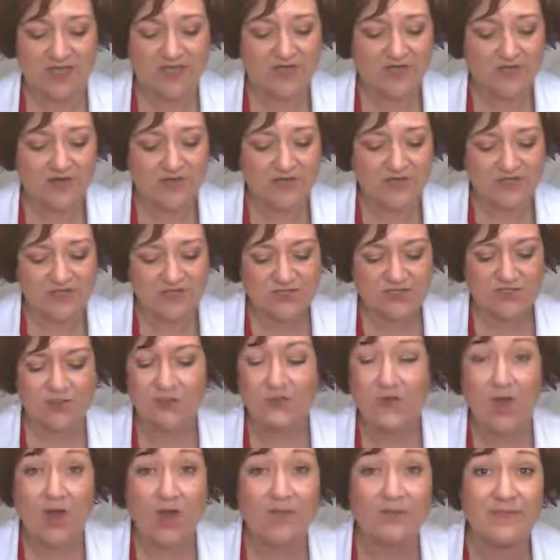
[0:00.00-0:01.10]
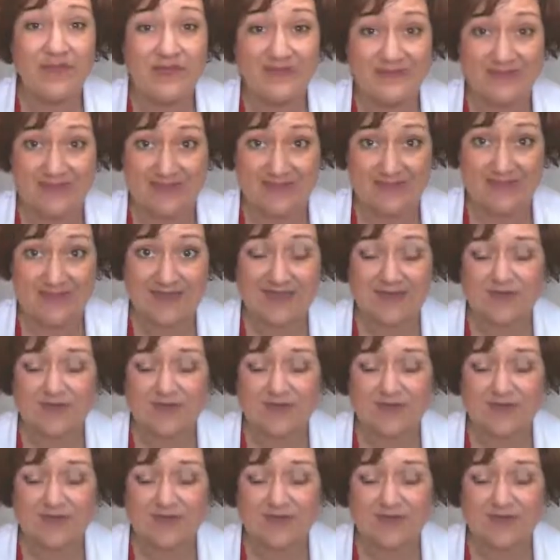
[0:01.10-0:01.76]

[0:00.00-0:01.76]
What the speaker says: Encourage it through commenting.